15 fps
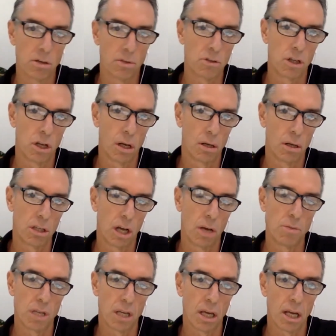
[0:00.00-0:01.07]
of
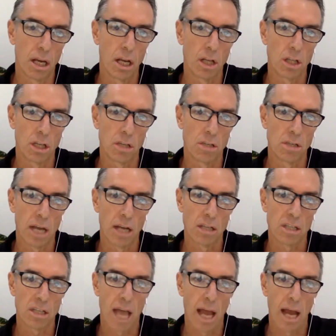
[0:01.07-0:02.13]
terms and conditions,
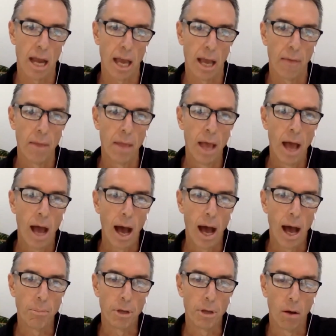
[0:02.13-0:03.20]
understanding,
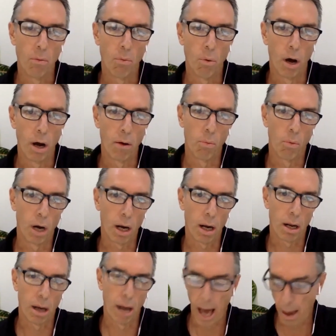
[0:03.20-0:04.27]
what
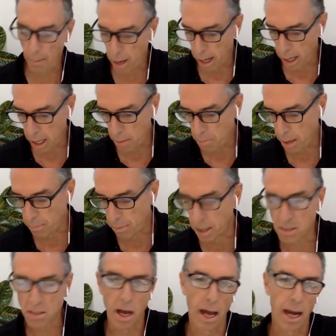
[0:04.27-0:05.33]
liability people are
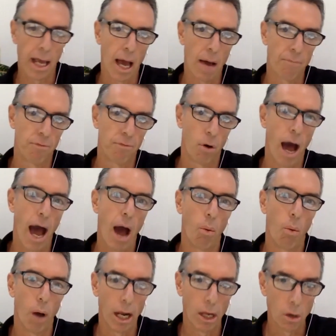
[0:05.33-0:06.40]
signing up for, how
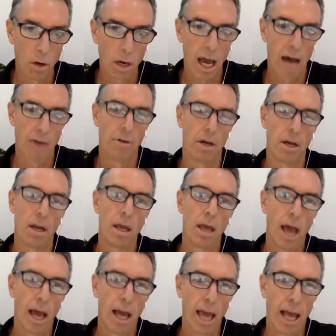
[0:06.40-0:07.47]
well you're covered.
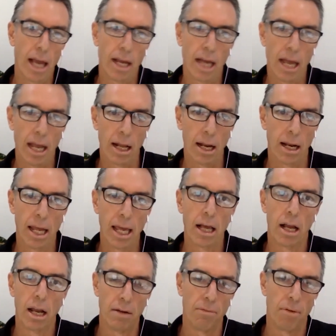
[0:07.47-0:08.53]
Again, getting
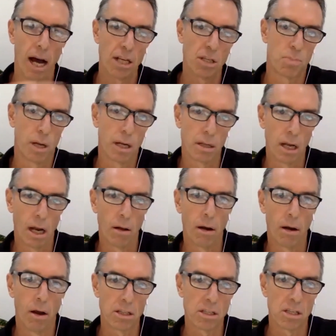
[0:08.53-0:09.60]
legal advice, but,
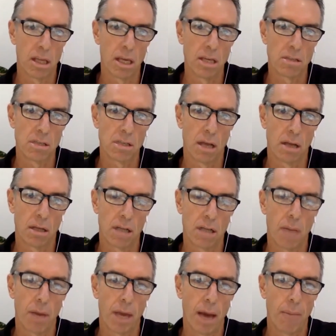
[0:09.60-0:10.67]
lots of these
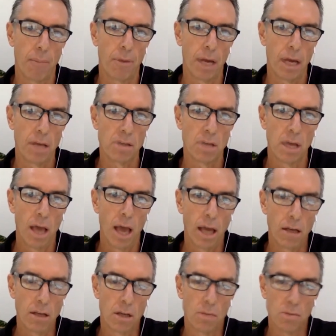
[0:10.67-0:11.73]
type of companies,
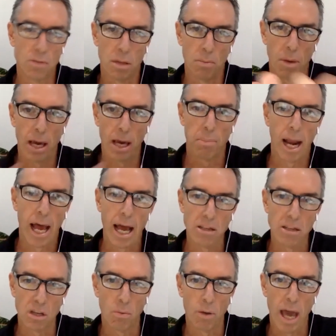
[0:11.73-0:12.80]
in terms of the bigger
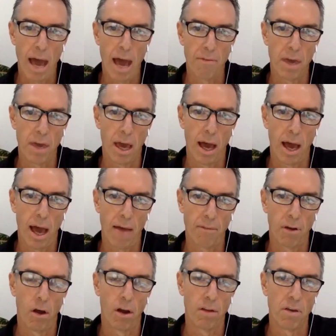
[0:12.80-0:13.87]
players that we have here, have
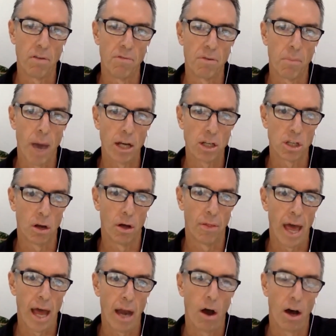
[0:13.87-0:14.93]
a lot of information on
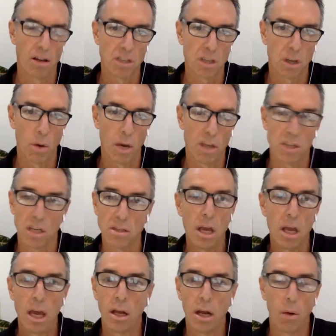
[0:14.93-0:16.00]
that. Ask the question.
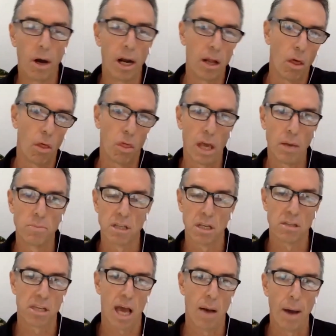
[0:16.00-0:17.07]
One of the themes
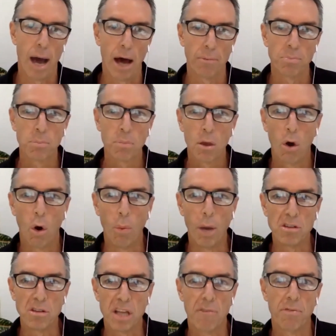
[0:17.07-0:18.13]
that's come out
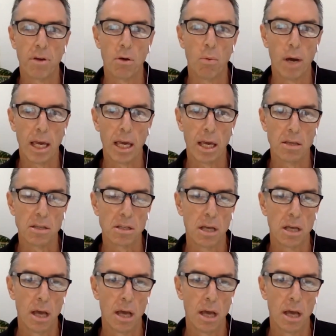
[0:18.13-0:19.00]
almost every week is